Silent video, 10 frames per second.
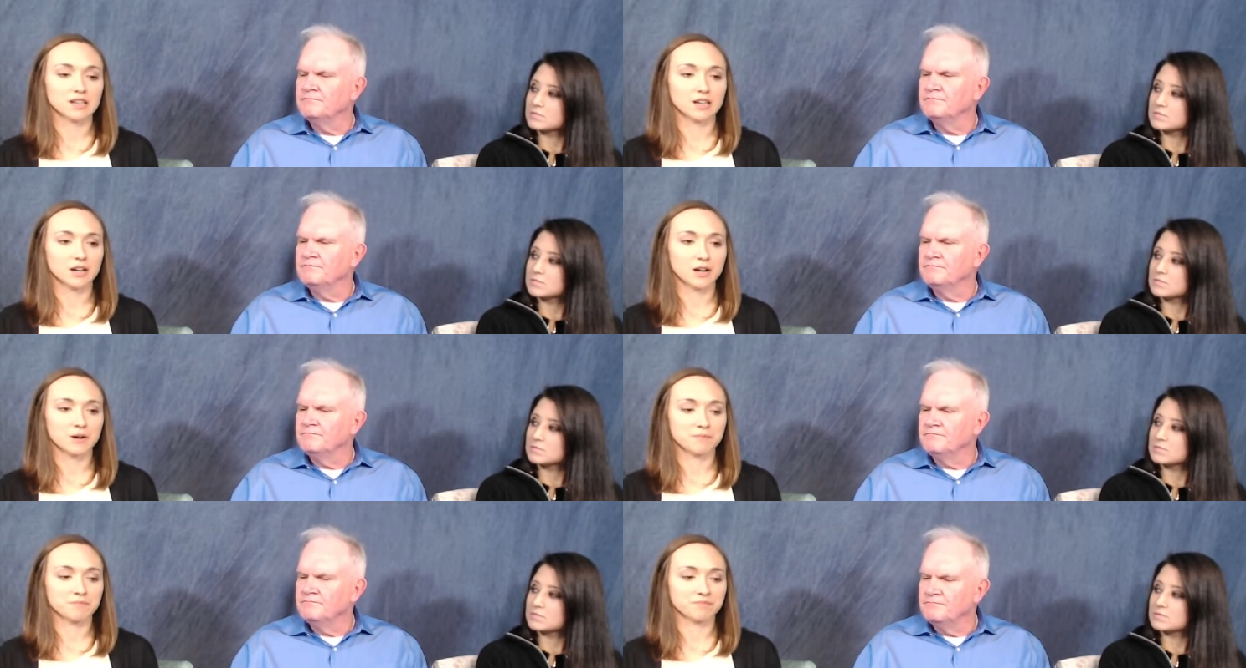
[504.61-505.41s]

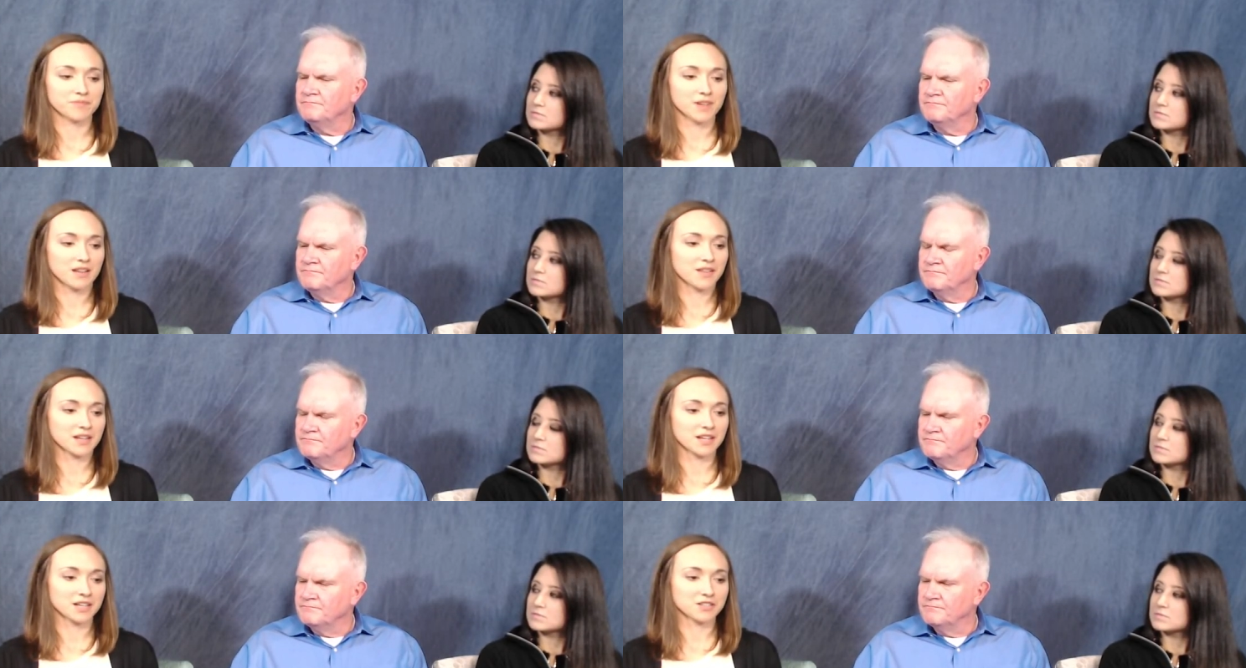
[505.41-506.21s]
Speaker 1: And
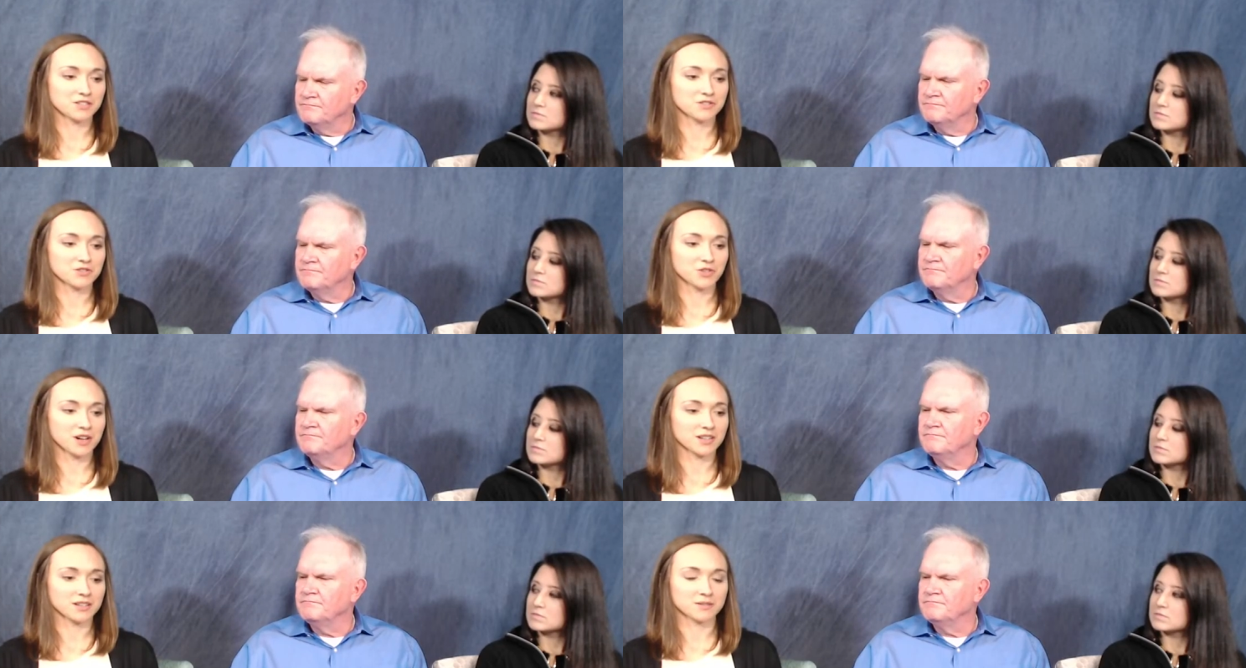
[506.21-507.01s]
then I
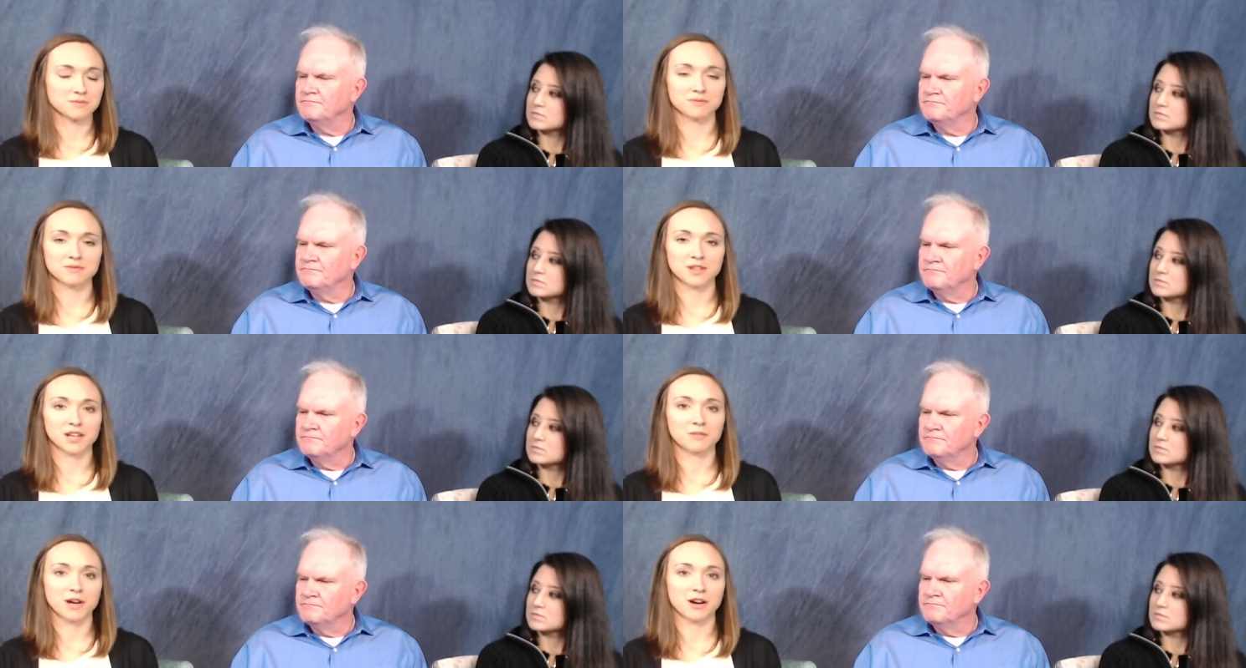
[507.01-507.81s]
try to
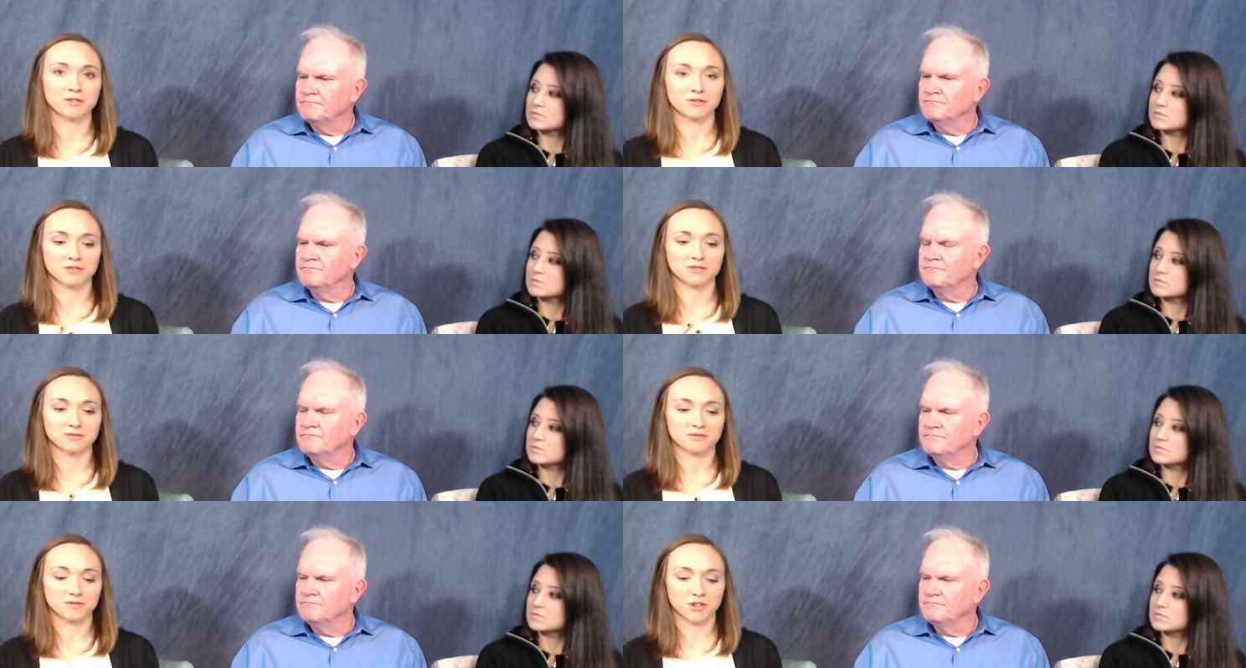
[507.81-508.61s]
think about
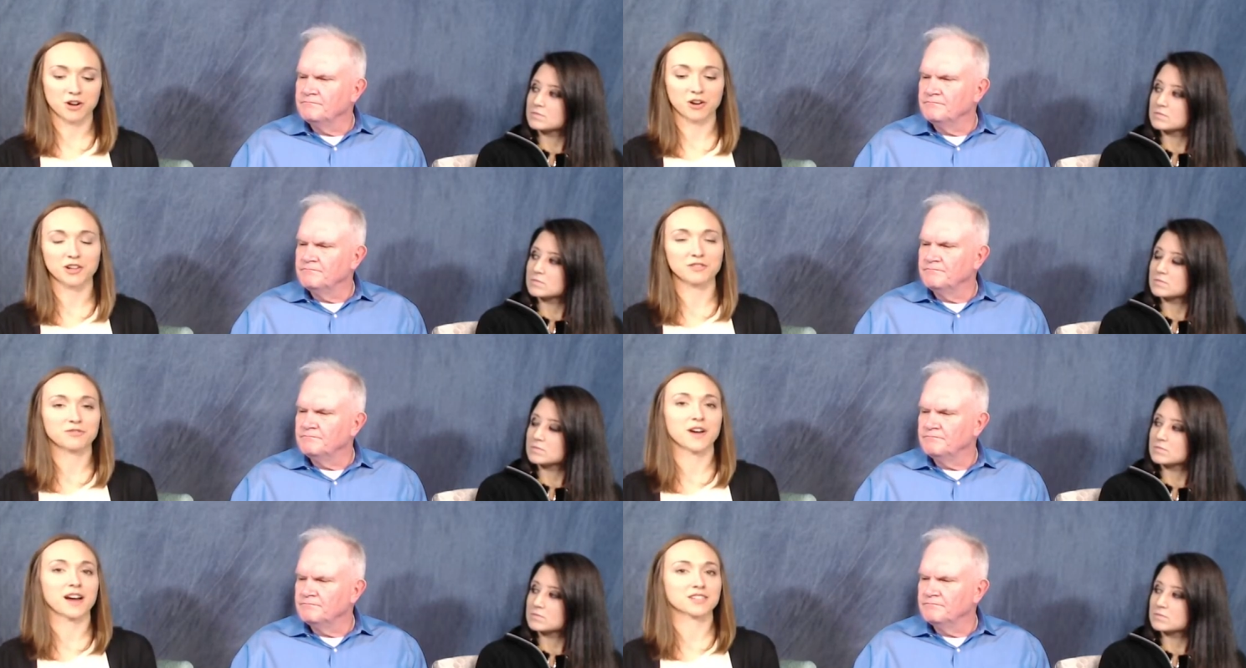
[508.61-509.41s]
concrete
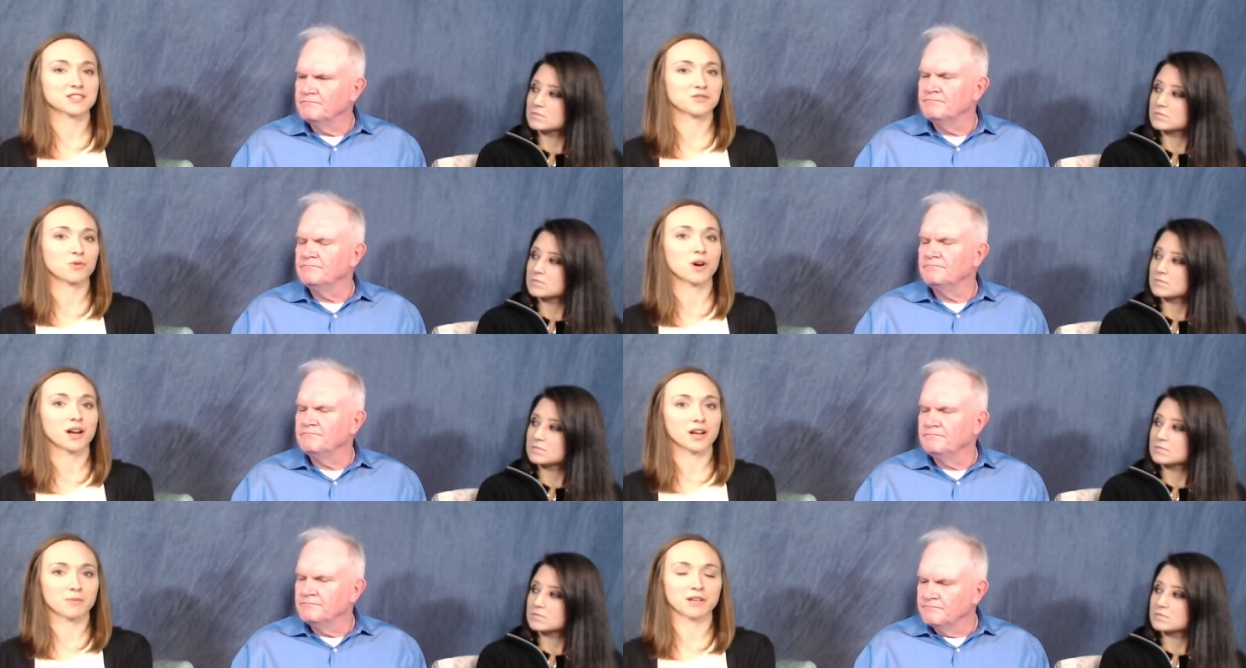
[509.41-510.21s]
facts of
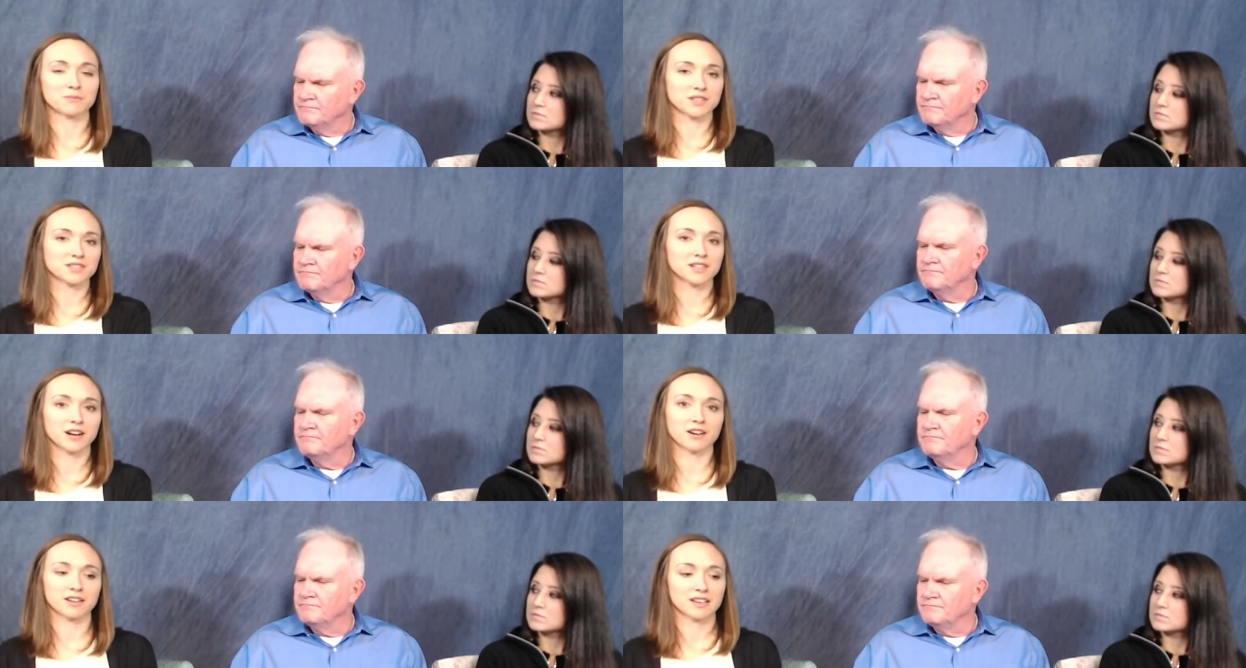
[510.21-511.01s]
why I might be
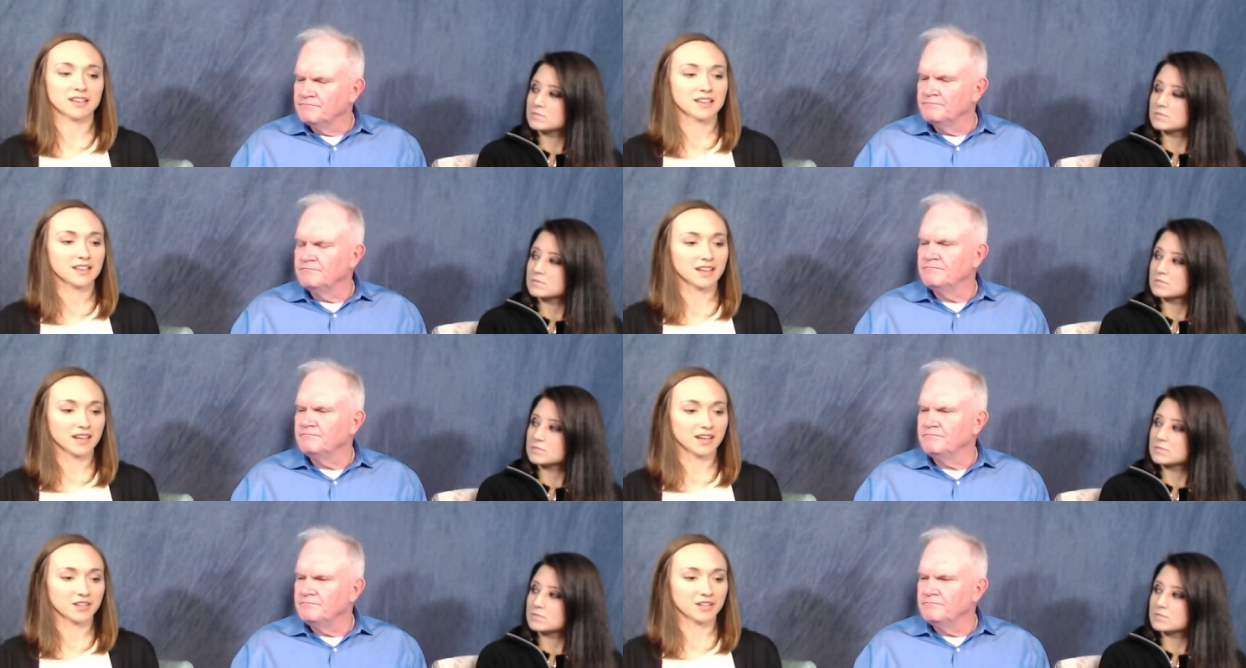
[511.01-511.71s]
scared. And